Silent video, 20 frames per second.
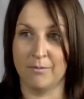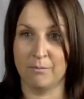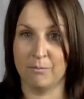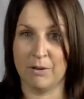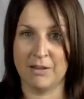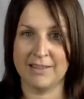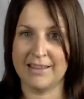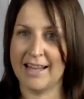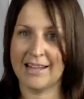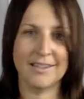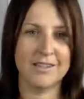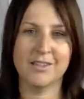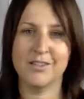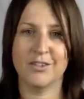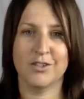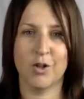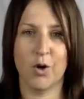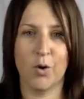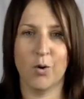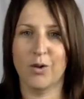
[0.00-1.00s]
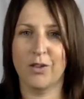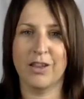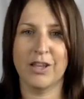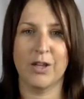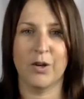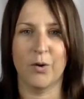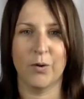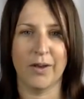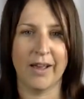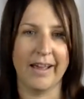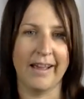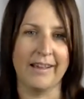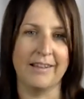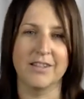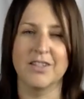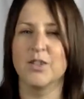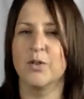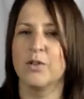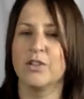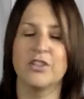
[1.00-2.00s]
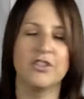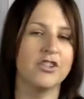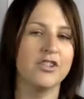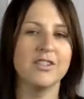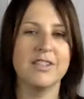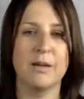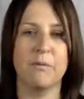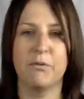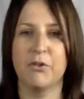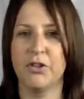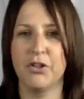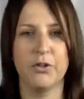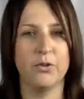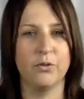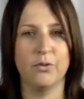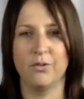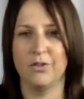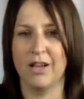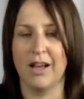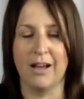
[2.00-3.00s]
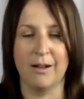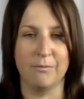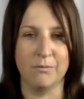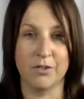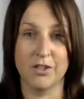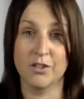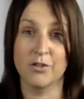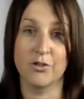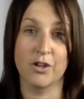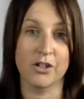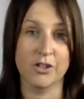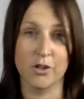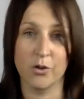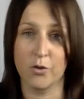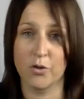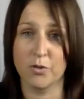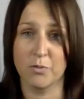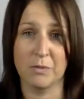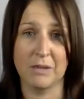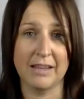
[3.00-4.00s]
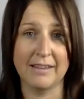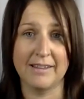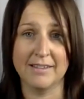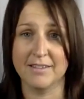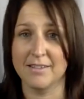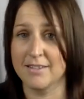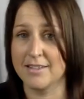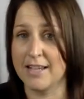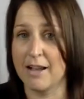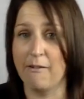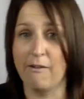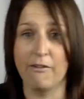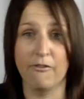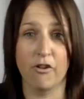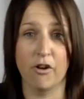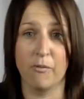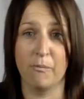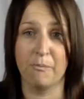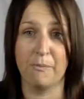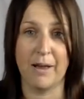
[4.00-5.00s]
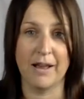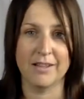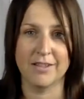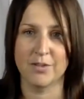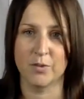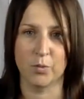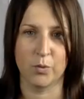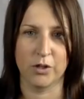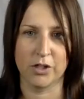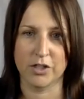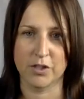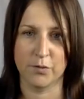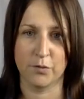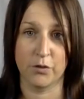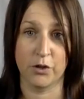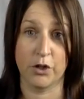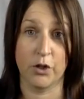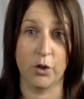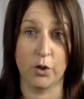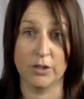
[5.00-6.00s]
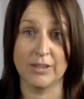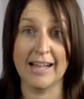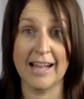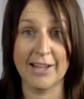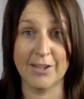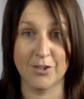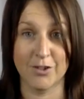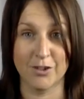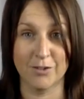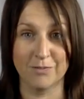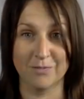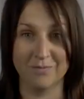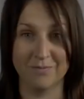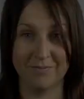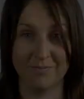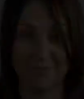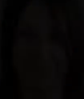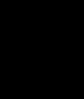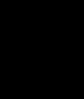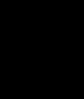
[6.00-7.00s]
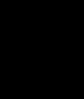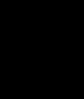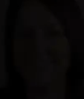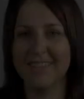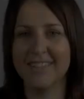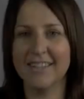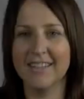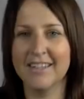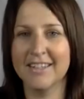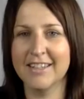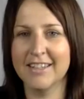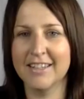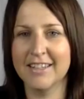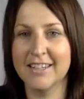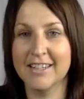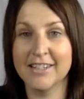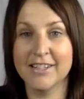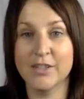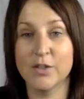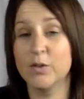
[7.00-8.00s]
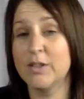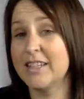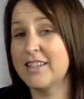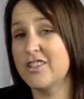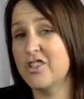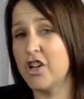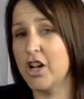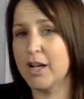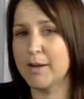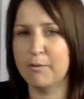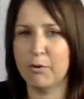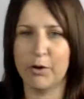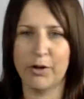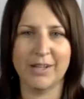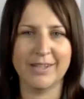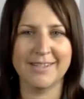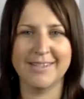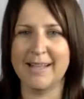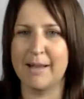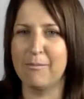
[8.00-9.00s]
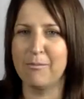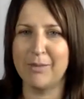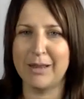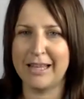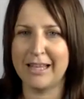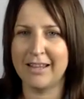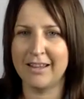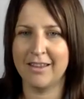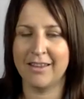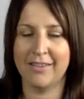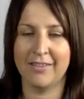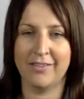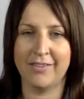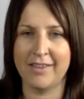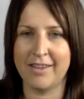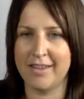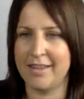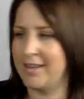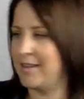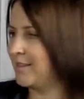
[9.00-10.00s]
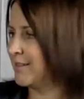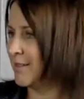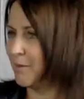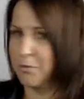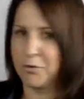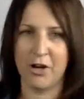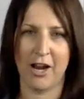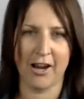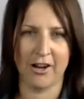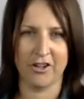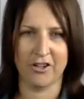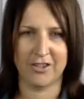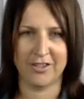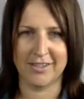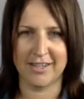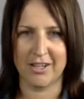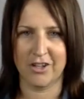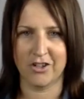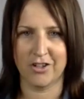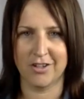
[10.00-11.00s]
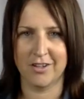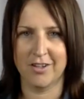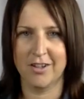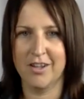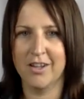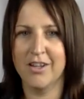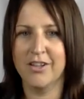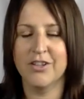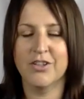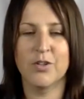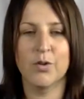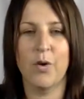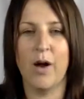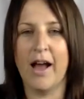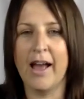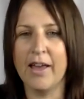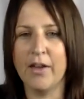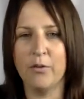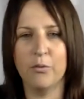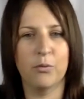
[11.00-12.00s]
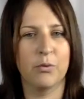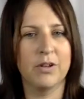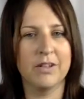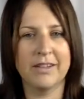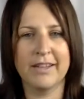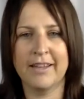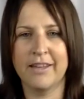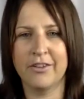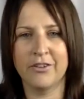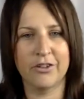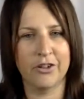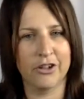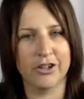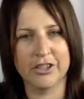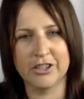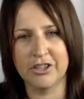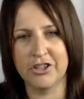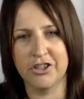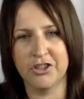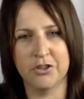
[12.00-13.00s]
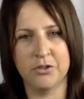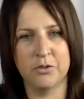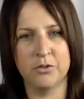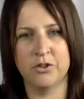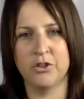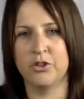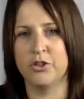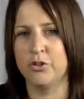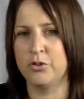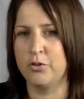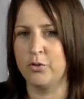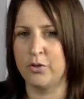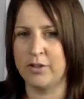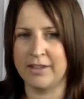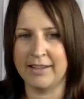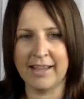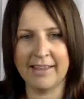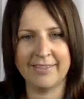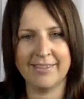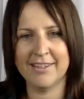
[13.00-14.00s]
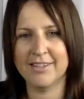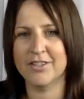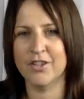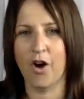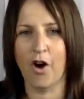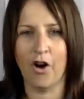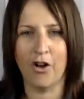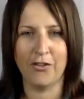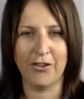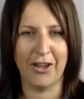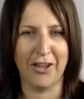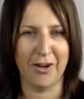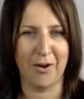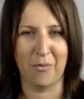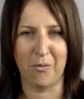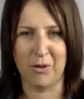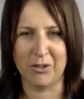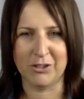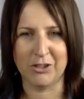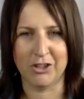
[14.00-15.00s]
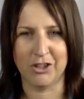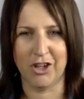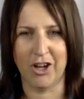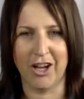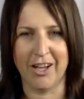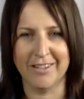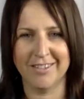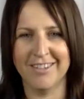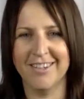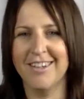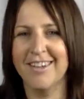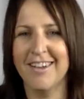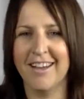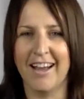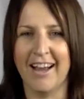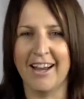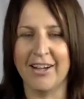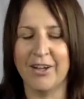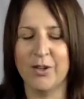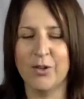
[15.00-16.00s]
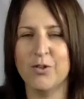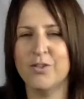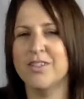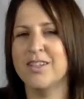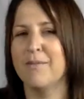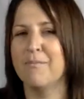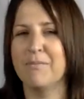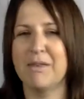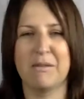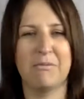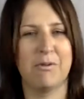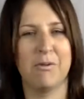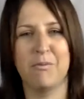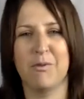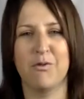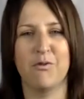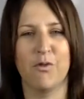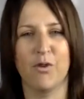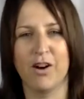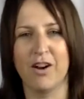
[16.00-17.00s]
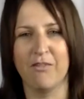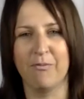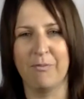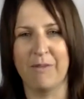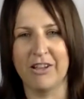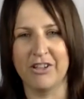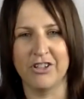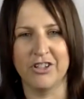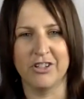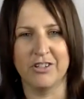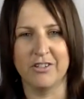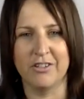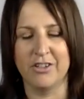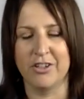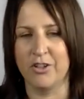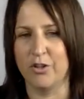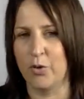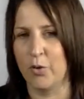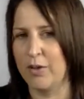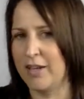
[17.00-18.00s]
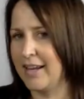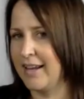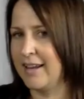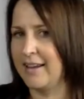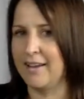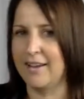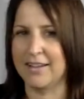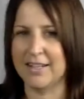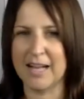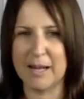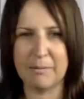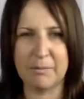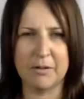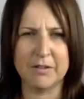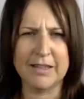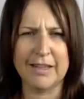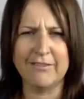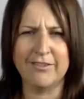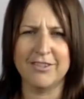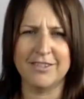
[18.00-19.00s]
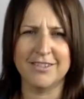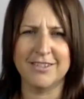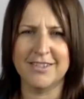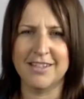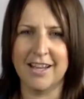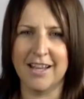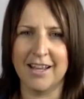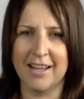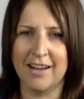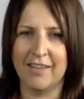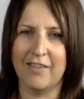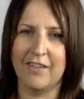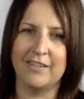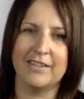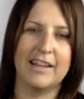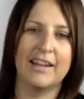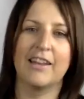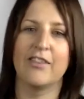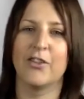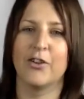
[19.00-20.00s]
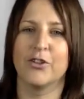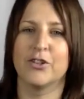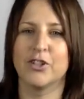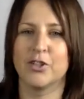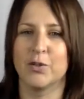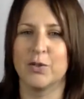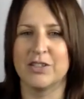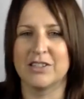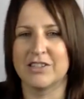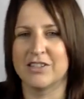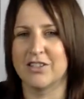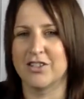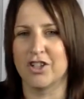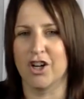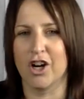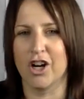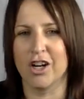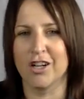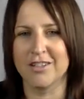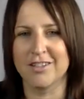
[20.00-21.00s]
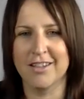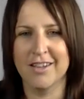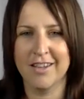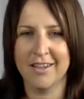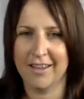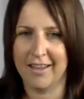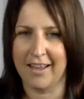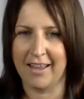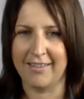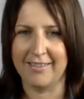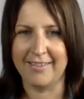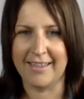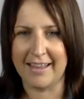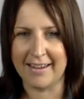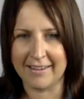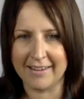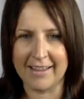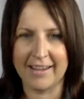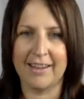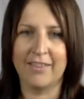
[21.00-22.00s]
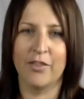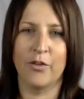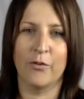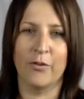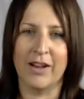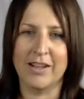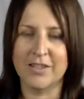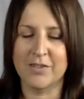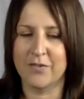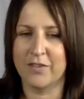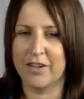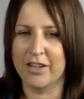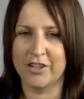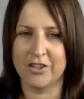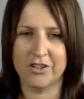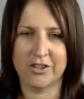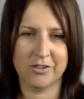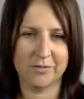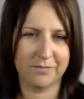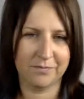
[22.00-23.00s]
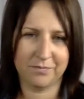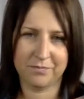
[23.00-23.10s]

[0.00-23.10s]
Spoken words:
but that's totally okay. So it's just up to you to structure those mini lessons however it best works for your classroom. So let's talk about assembling the subtraction station. So I really encourage you to get this all done in one shot. I know some people before have mentioned, getting a couple levels done and then letting their students start and then getting the rest finished.